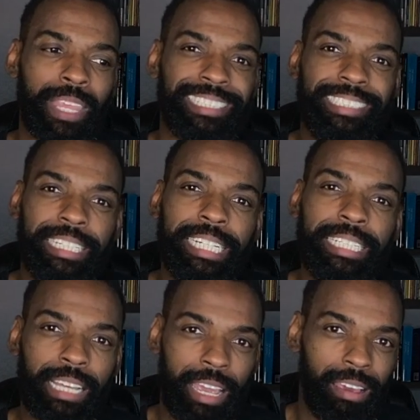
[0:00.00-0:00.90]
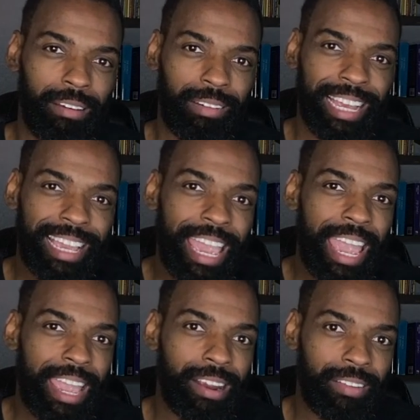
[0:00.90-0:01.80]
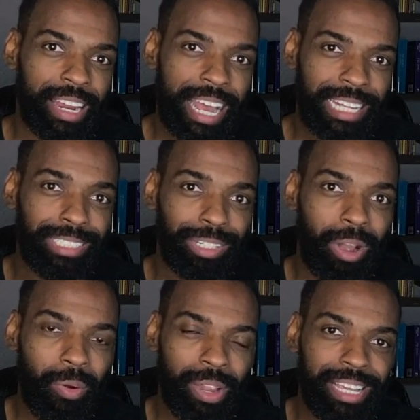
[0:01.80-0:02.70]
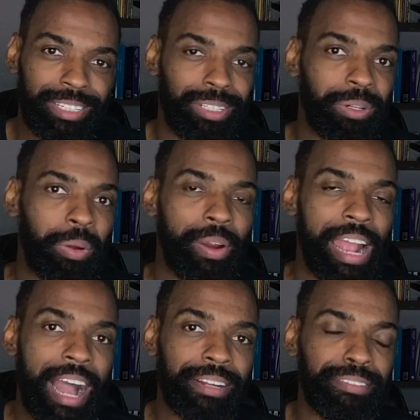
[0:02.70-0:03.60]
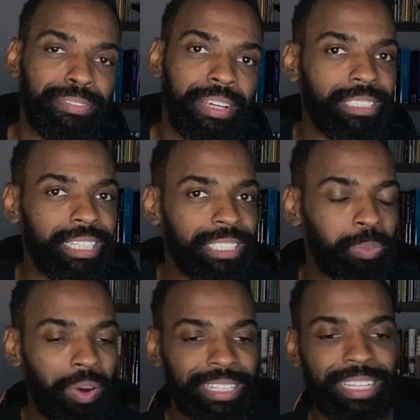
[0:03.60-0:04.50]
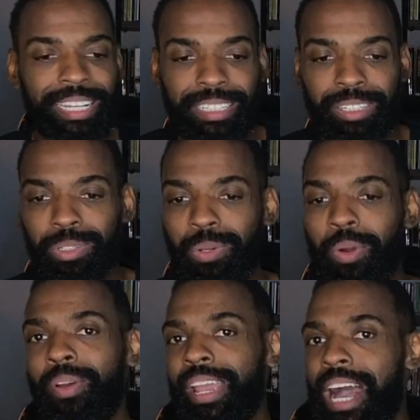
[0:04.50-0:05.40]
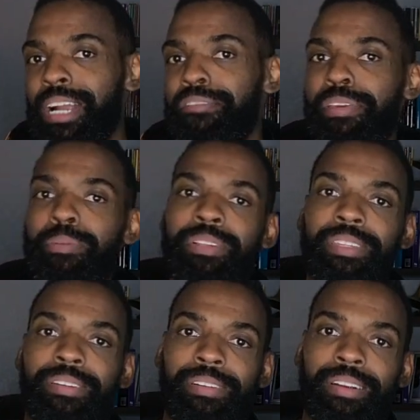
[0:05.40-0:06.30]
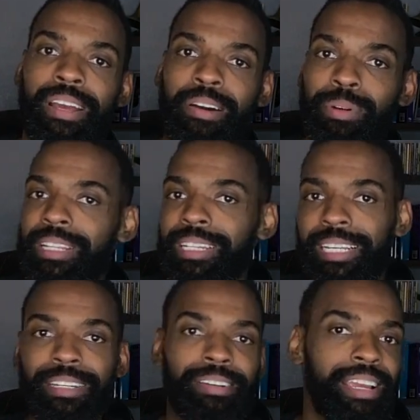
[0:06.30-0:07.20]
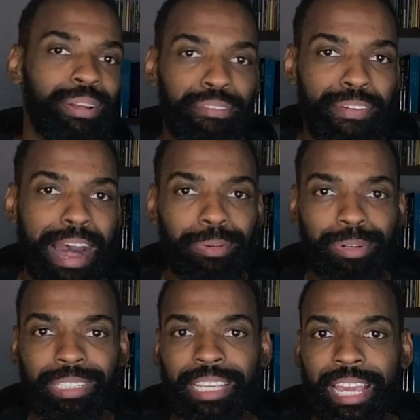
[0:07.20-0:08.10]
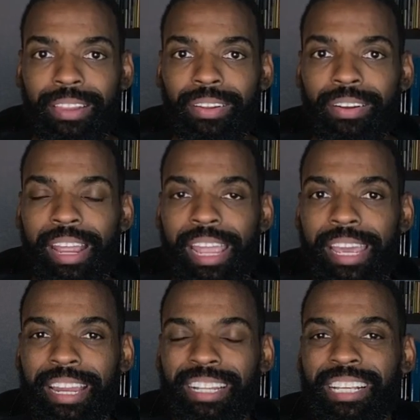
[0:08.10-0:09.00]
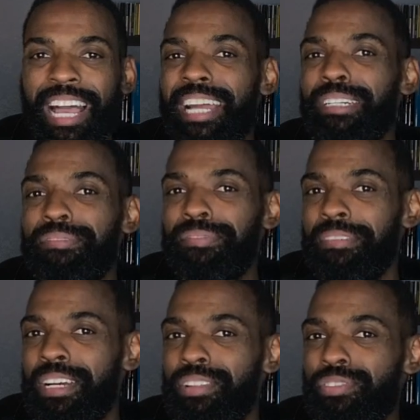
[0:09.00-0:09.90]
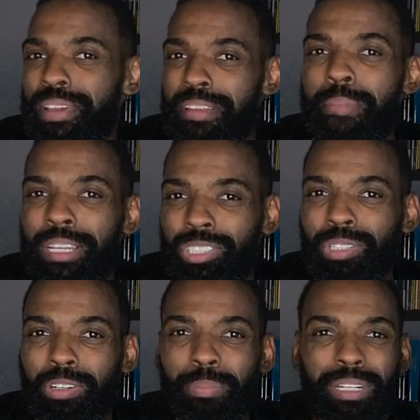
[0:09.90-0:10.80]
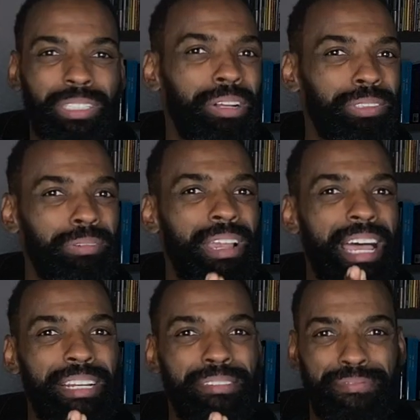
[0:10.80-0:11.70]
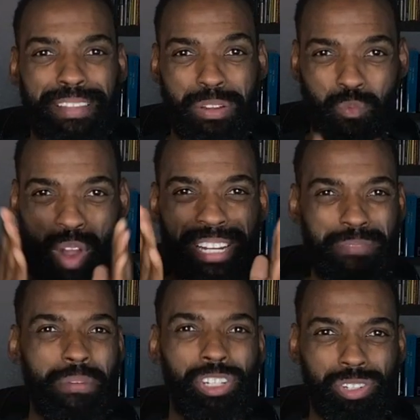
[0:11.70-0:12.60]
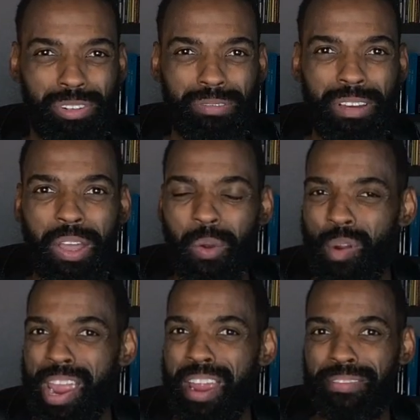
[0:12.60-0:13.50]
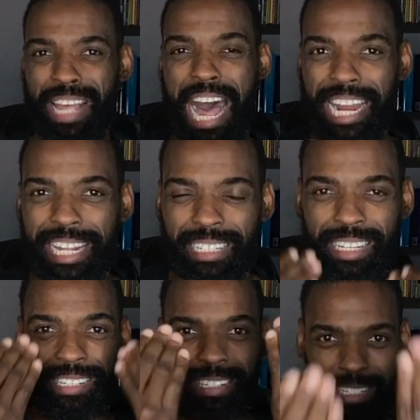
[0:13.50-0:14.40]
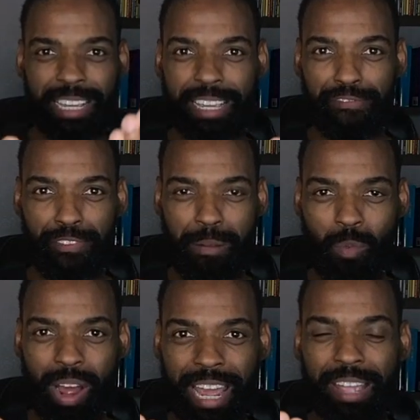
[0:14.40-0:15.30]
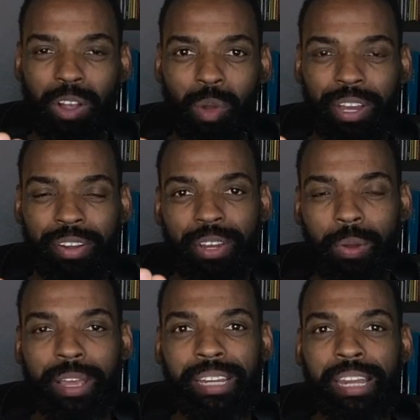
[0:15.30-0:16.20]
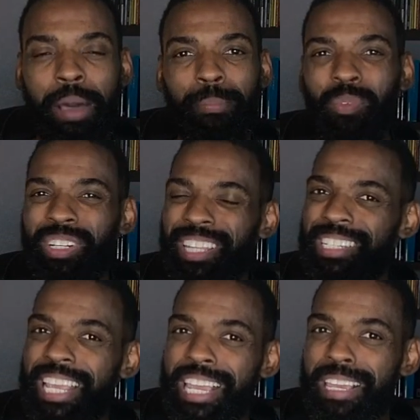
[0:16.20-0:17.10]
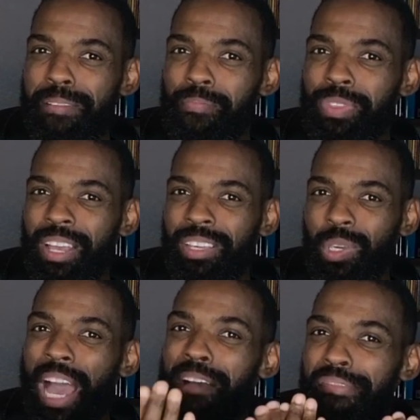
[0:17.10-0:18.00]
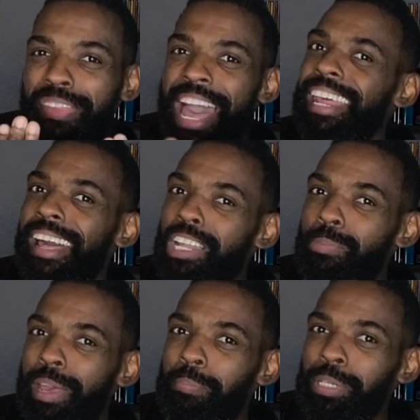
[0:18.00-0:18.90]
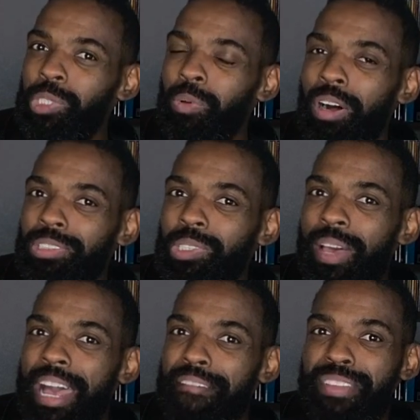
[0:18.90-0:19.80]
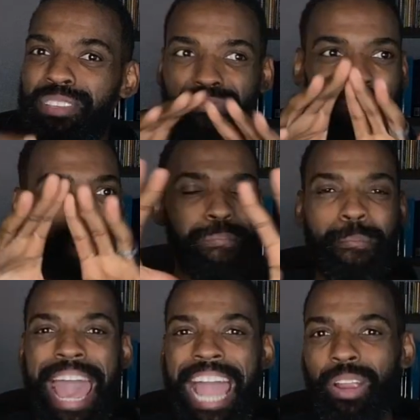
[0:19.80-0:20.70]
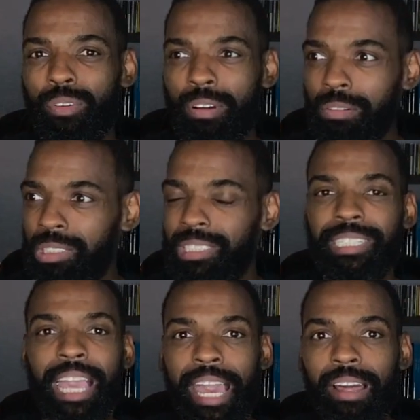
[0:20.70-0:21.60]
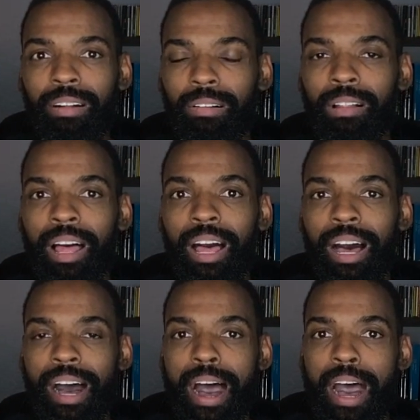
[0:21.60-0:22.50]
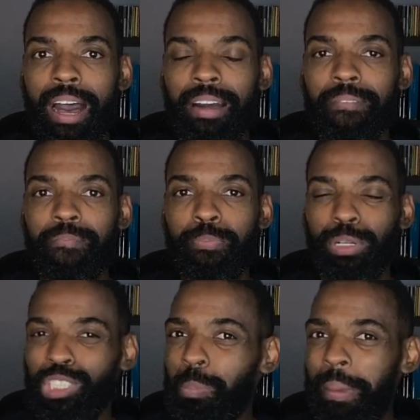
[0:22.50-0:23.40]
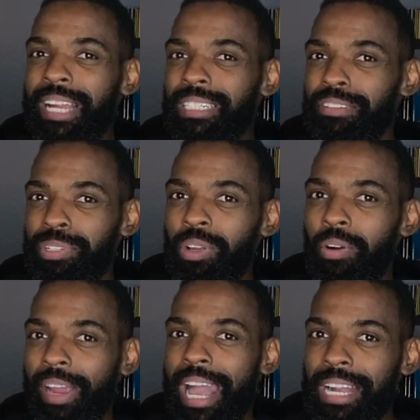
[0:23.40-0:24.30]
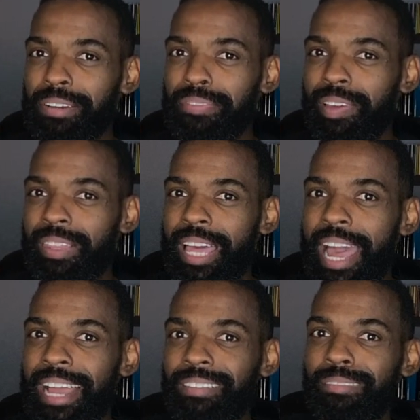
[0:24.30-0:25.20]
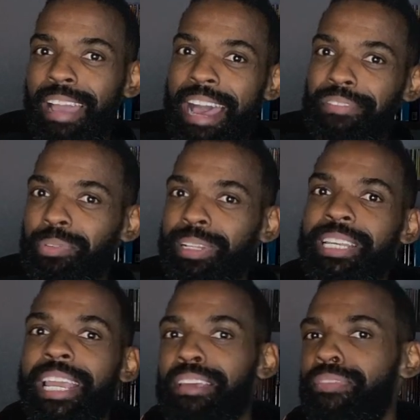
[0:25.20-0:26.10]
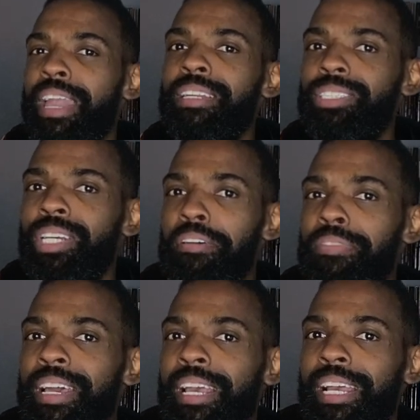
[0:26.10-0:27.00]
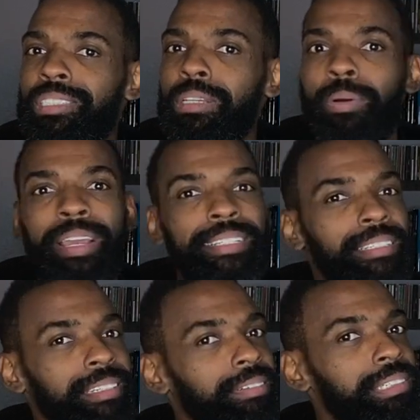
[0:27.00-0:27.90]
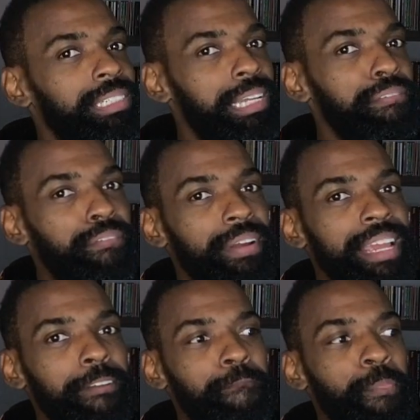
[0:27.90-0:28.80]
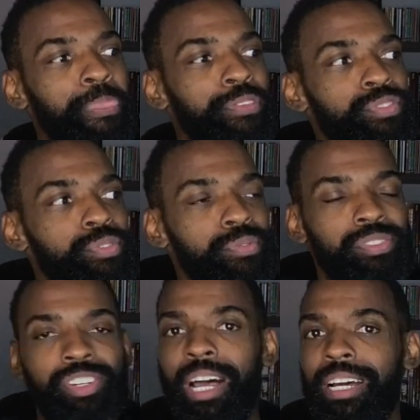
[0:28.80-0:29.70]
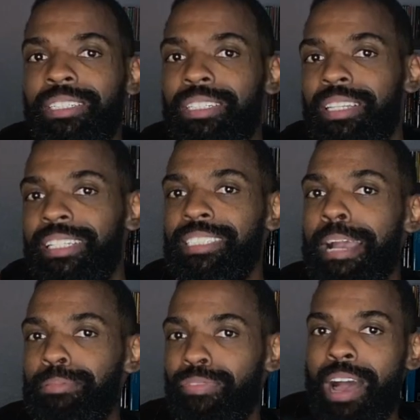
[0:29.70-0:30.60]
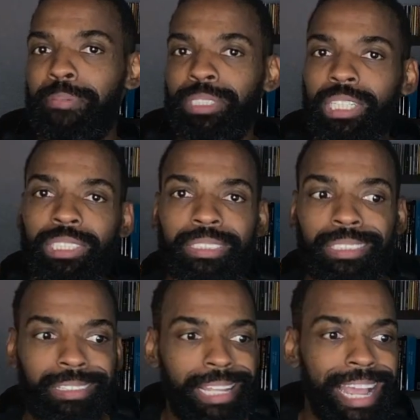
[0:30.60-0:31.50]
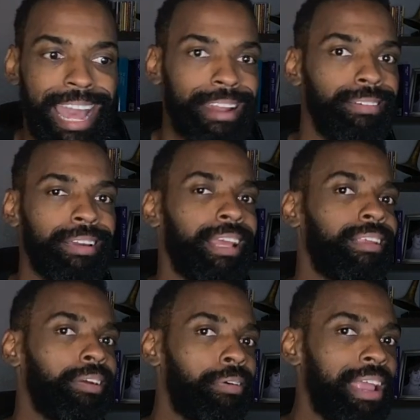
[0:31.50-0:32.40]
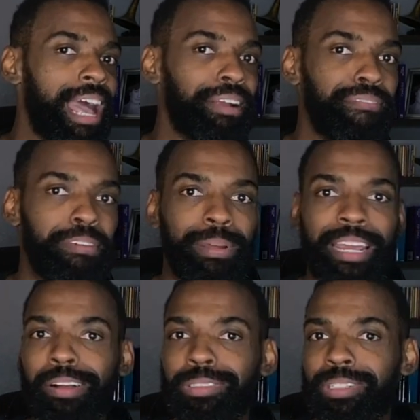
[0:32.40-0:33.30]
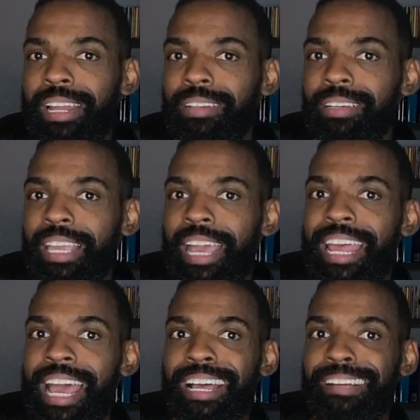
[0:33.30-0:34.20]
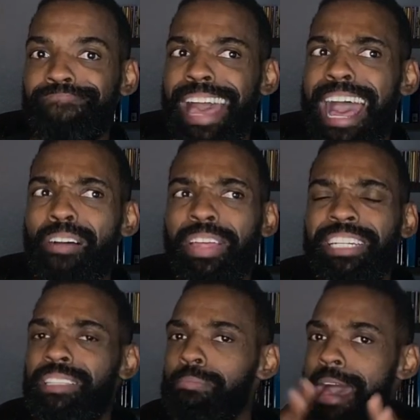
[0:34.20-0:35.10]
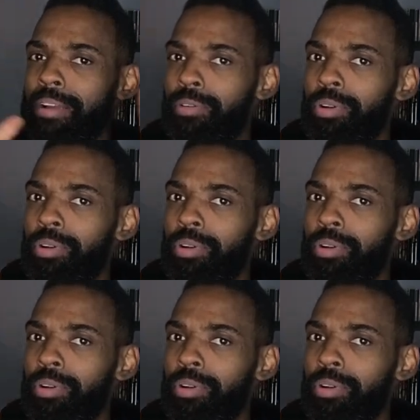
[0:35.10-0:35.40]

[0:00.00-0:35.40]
detail and care that has to go into the choreography. It's one thing to do choreography with your with a leader and a follower together and it's kind of three-dimensional but it's also kind of like one-dimensional where the audience can see from one angle what you're doing. But with the team, you have that element, but you also have this very macro scale uh, perspective with choreography that you have to really take advantage of. And so it's a little different to judge these types of competitions because I got to look at the choreography, but I also got to look at how they did the macro